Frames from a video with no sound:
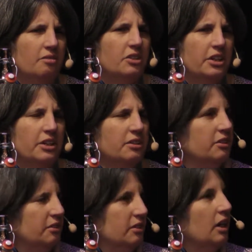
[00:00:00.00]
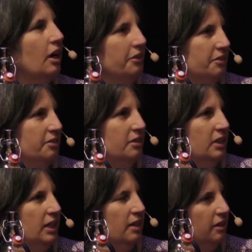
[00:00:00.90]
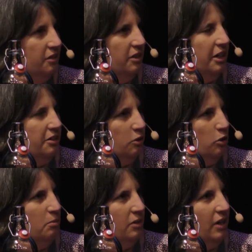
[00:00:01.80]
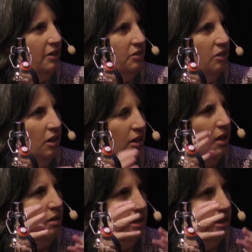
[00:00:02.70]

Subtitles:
heavily discussed in international human rights law